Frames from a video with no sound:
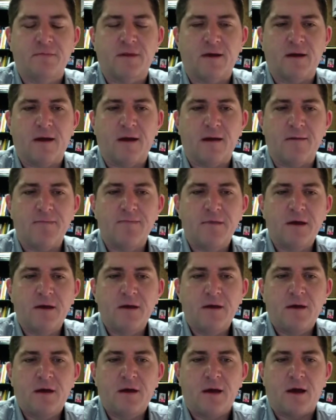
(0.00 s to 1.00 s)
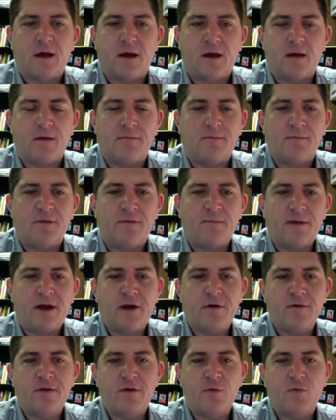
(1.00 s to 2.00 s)
Okay, the
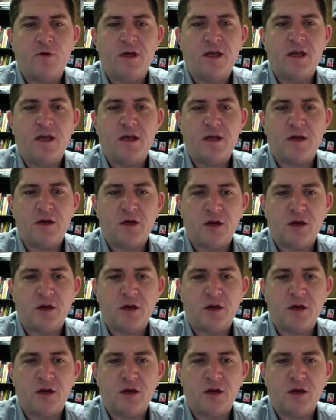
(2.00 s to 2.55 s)
better that we